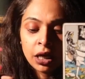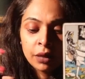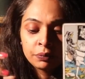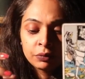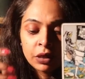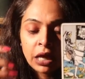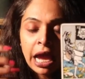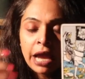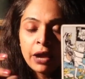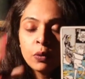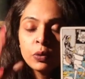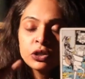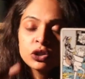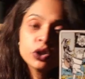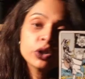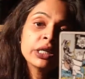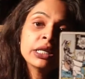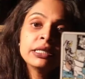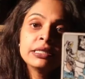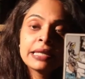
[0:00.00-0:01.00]
I always
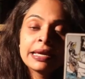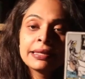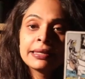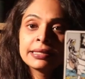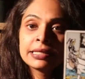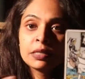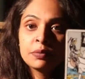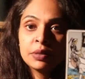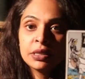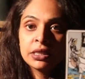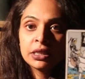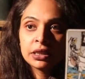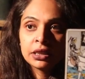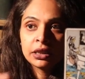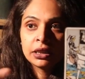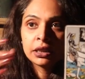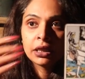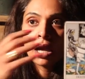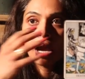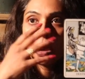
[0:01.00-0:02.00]
look at death as a
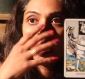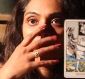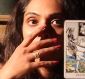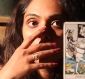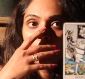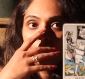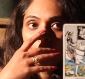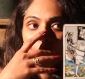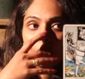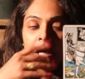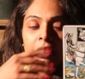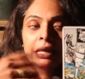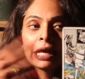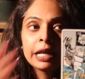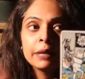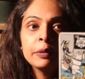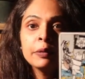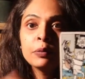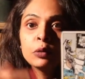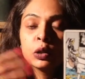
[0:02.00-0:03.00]
beginning. A
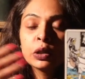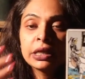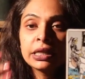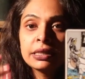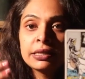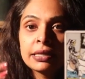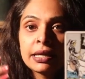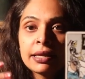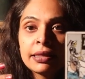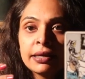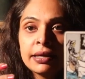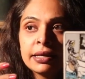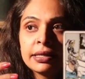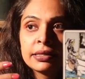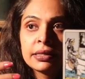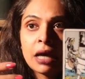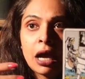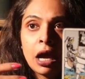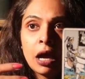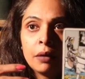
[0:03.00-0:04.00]
lot of people look at death
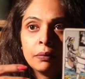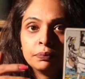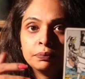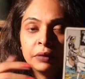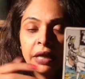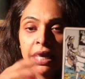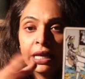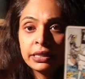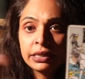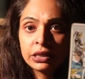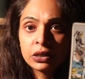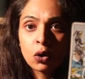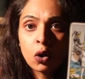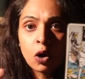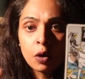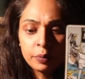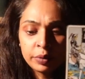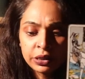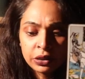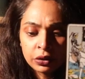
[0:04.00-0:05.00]
as end it
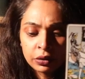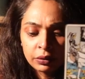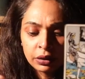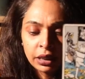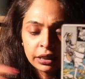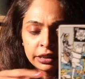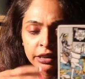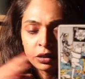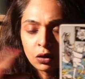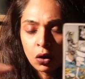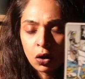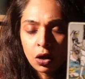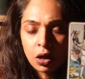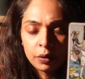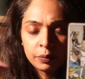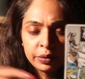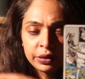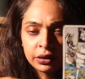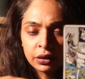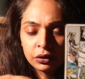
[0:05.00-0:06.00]

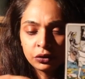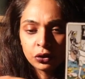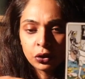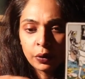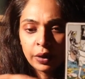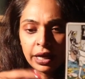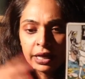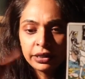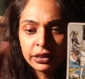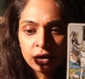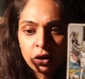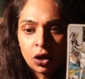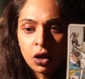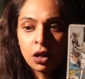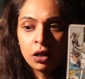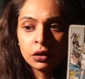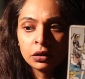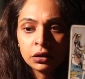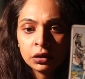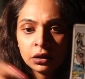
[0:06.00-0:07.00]

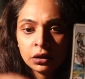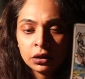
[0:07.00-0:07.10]
all.